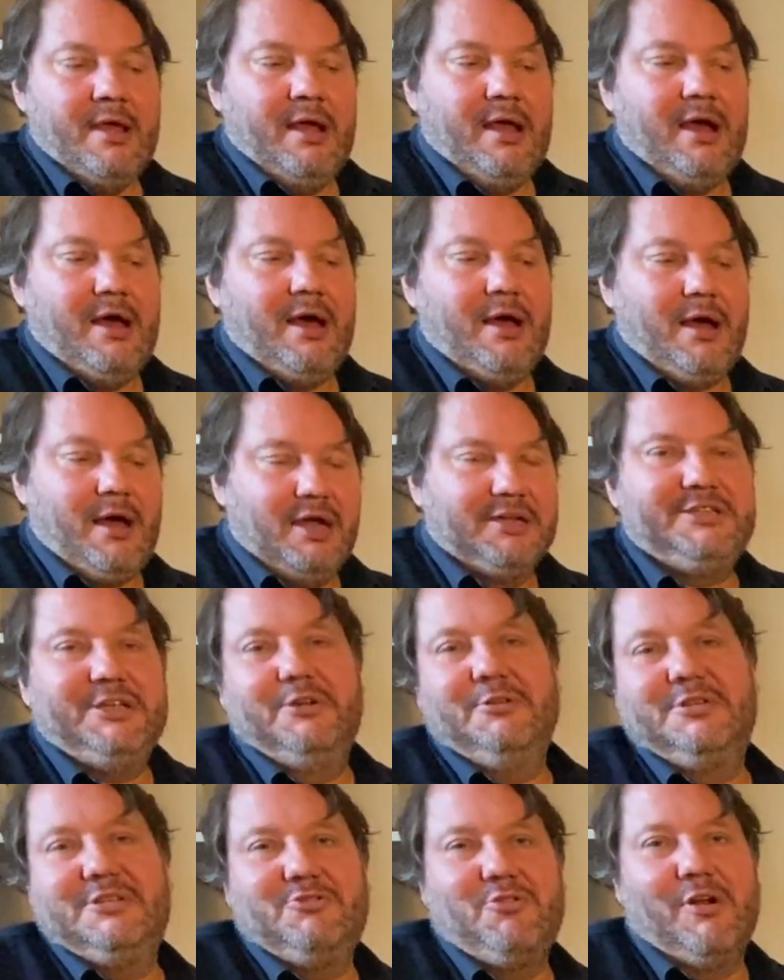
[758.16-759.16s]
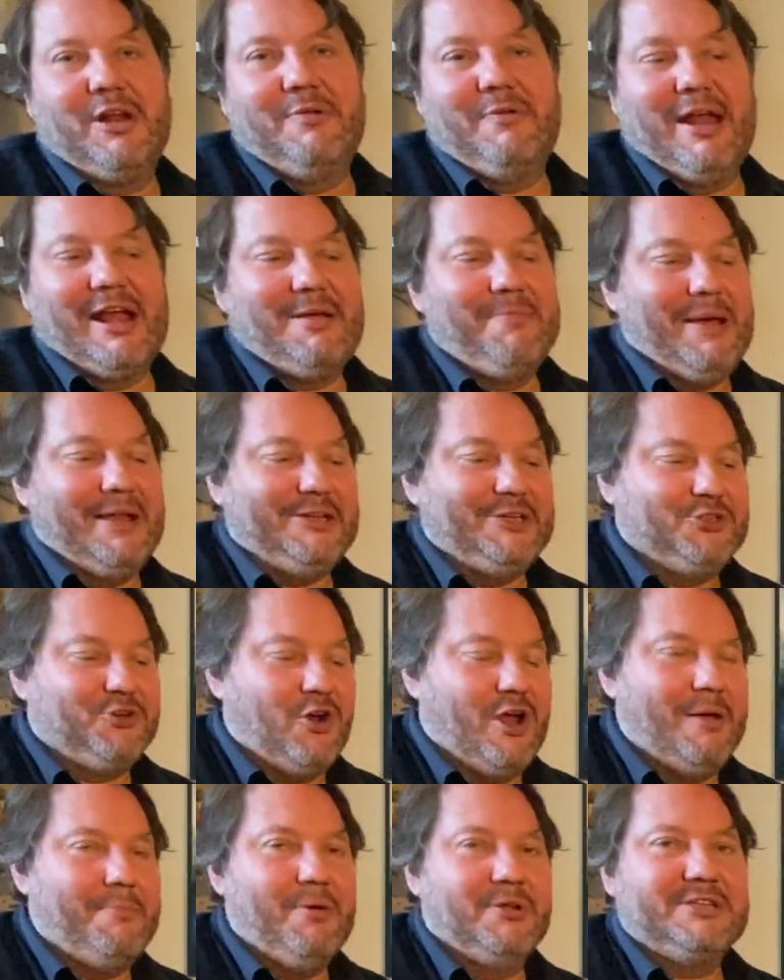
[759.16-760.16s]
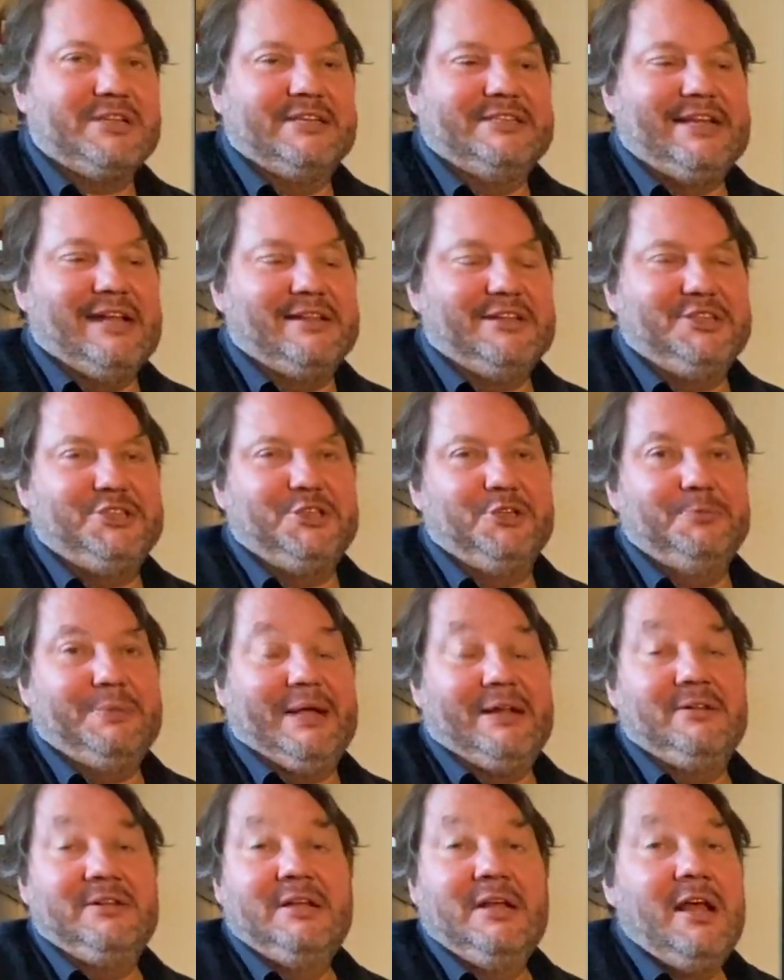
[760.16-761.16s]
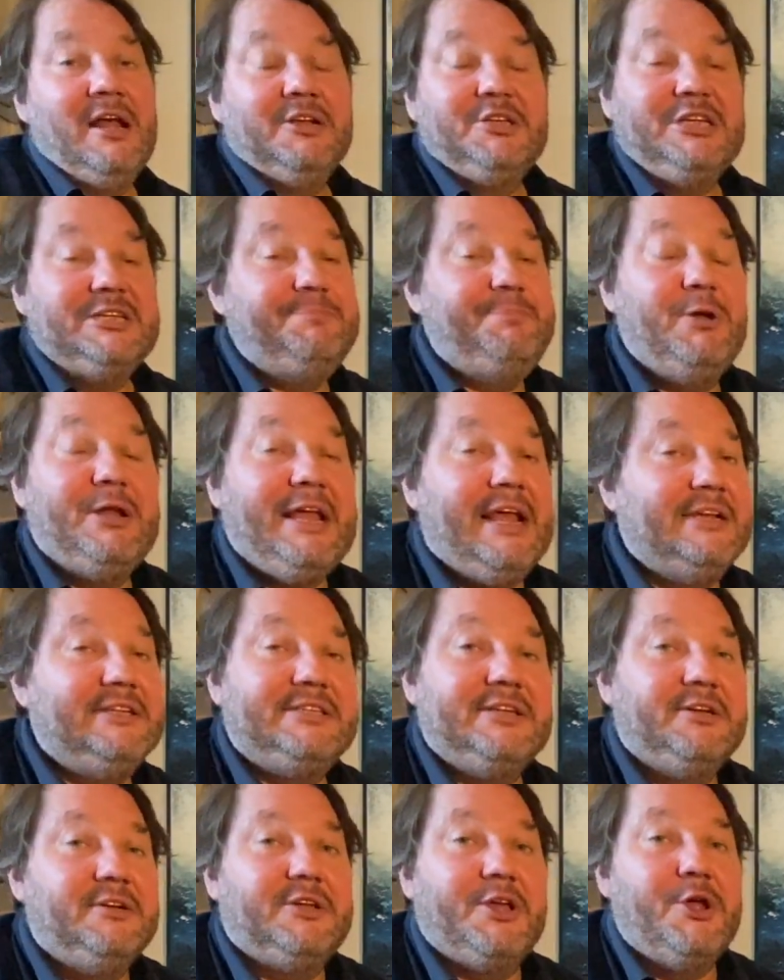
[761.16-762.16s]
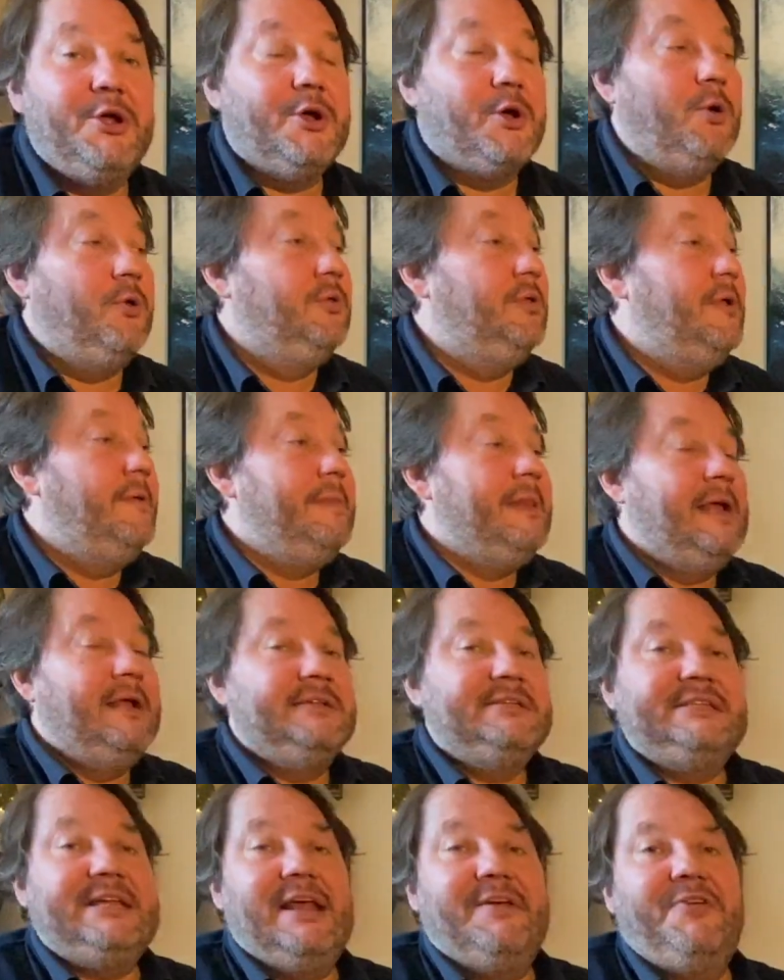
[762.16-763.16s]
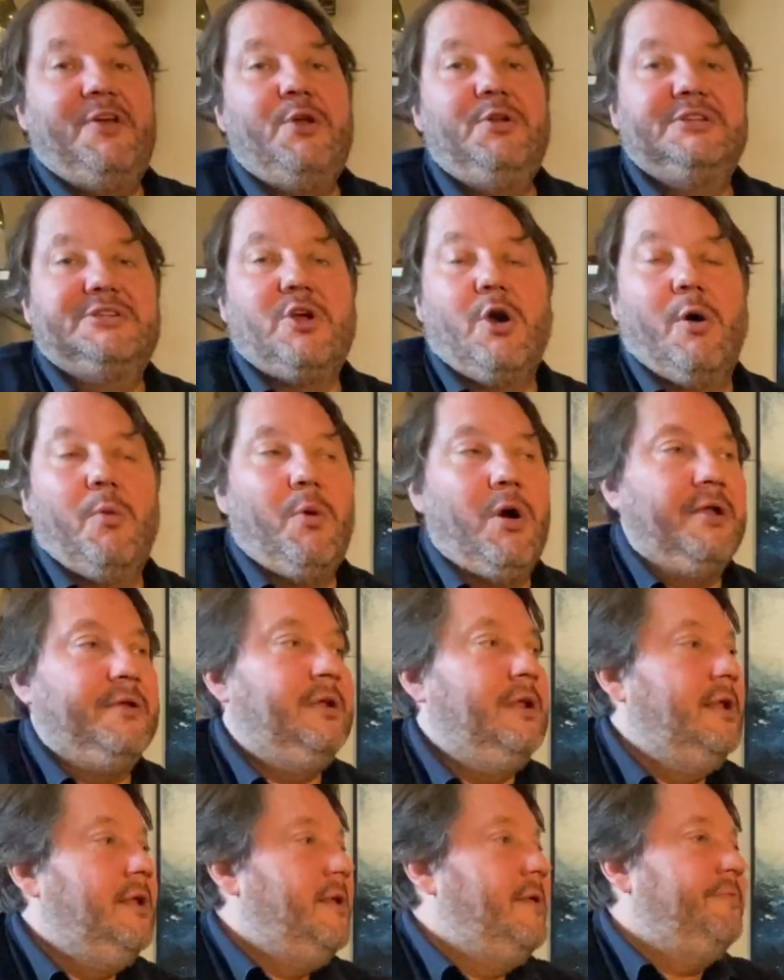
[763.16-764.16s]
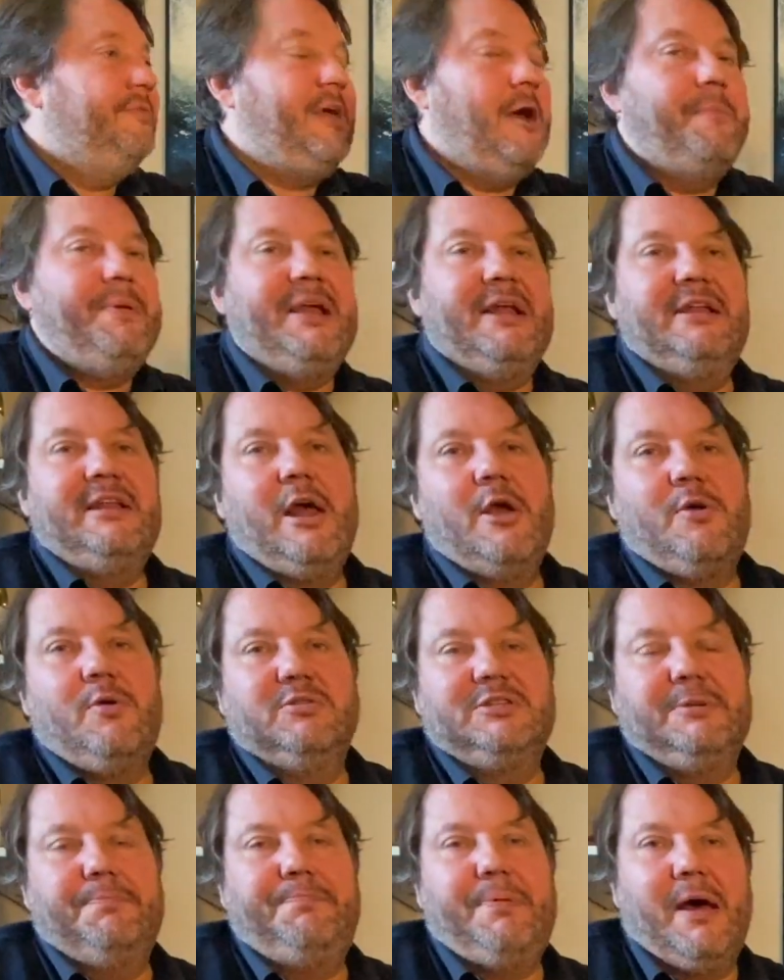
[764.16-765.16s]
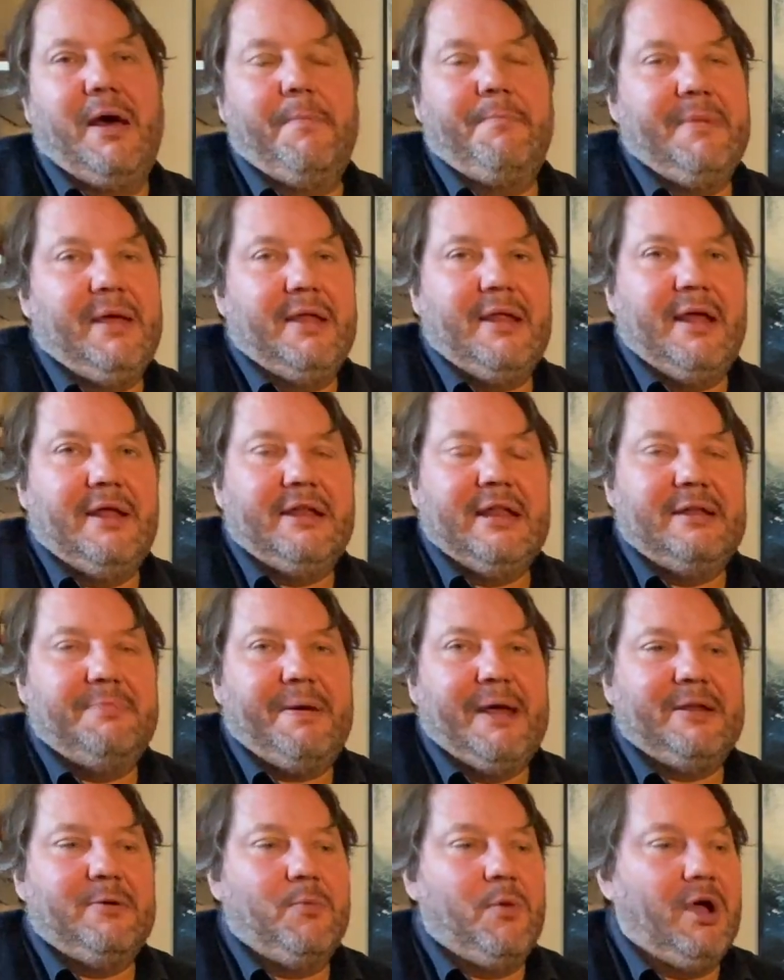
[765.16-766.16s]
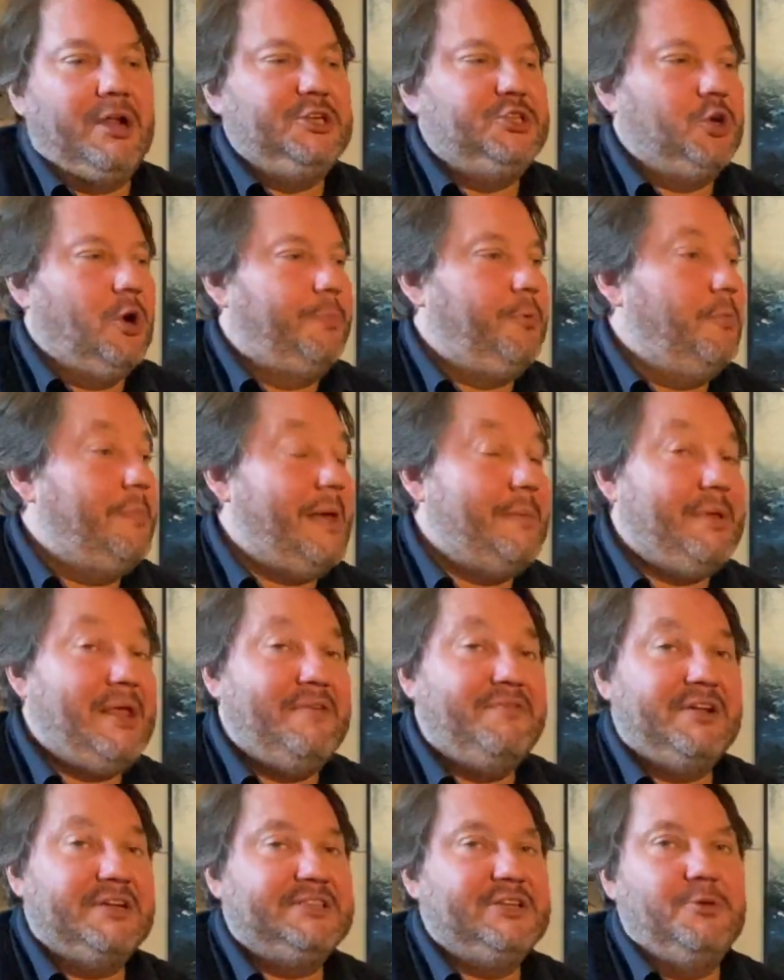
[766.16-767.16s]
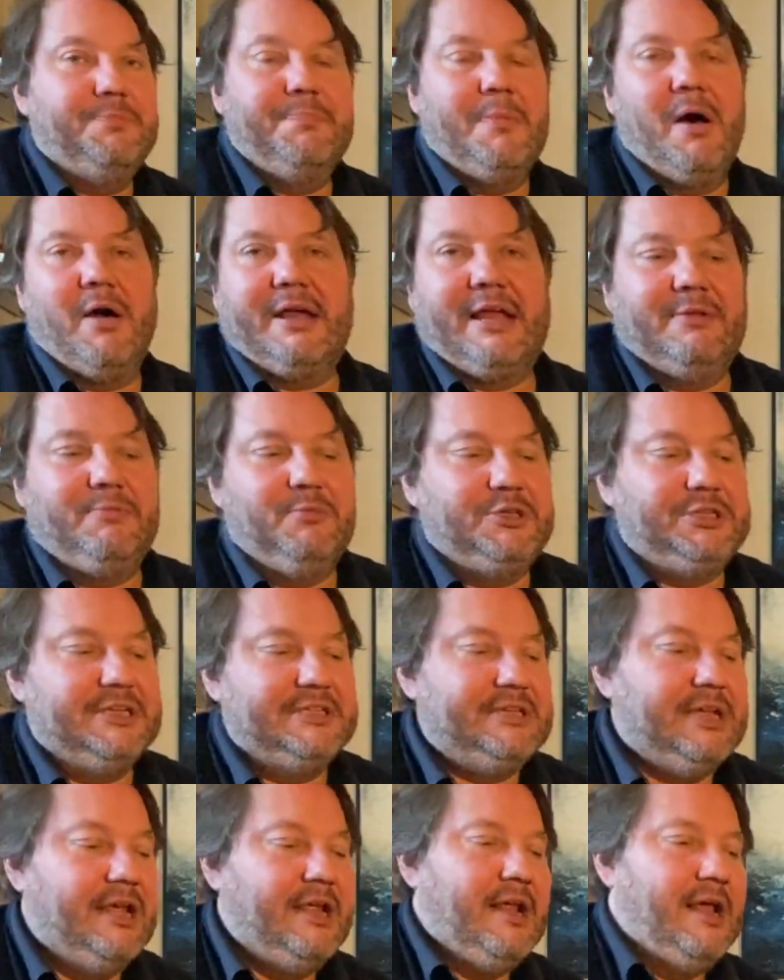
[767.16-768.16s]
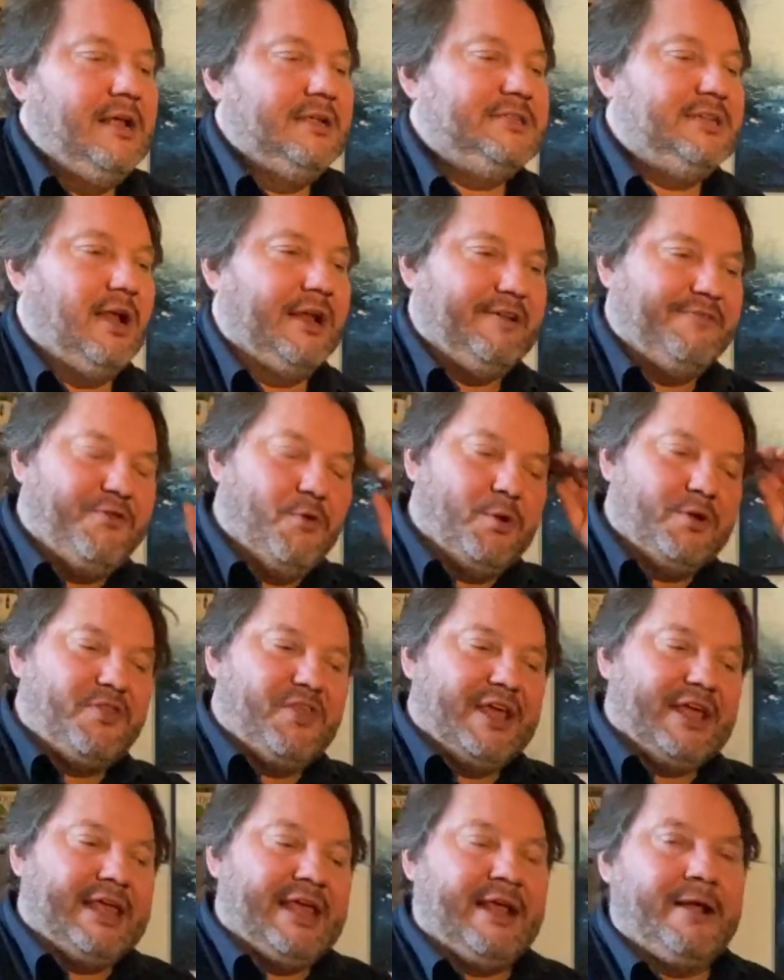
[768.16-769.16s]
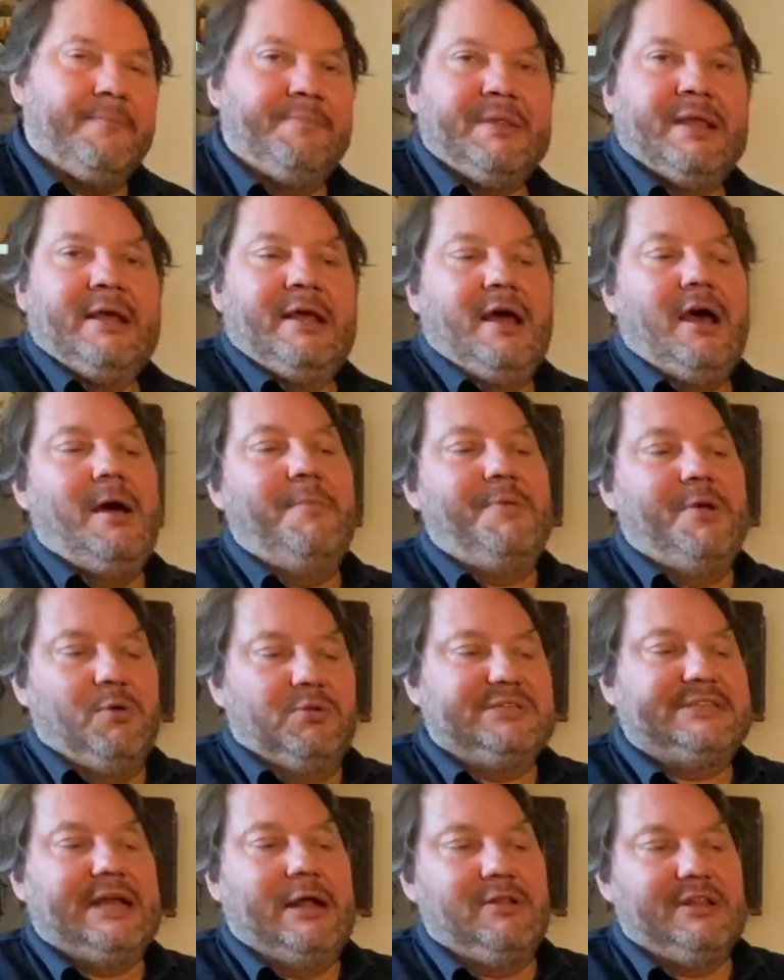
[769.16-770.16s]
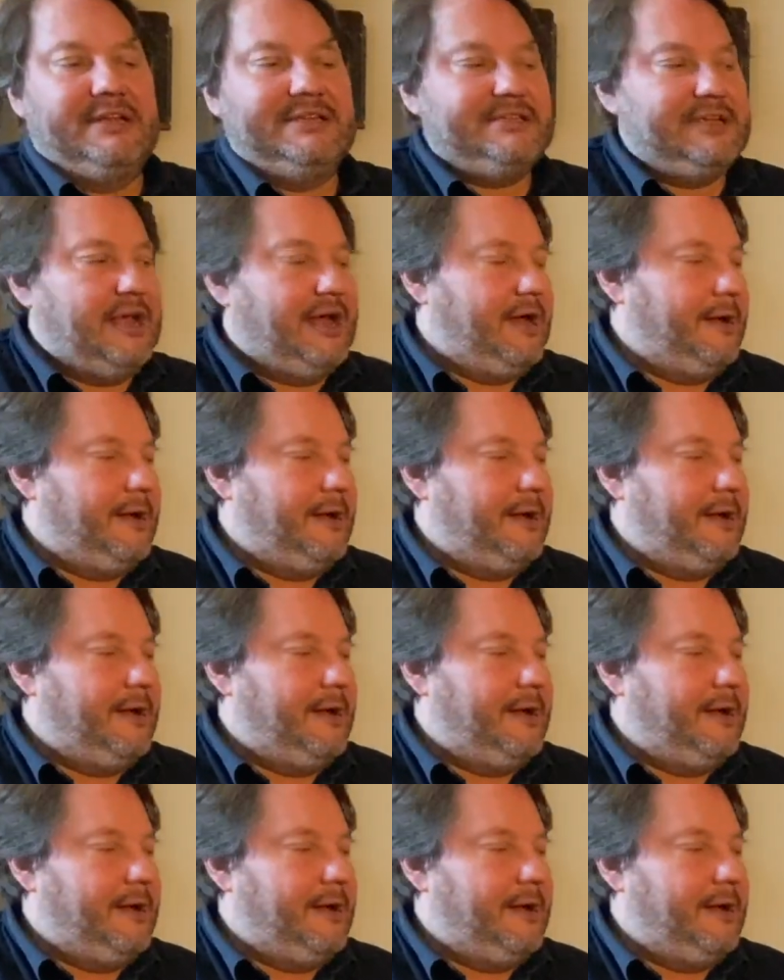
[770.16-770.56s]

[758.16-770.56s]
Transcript: I do strongly recommend you try a Moscatel de Setúbal. Just put it into Google, see who's got one. There'll be a local independent wine shop, or maybe even a supermarket, which is slightly forward-thinking, who will sell this.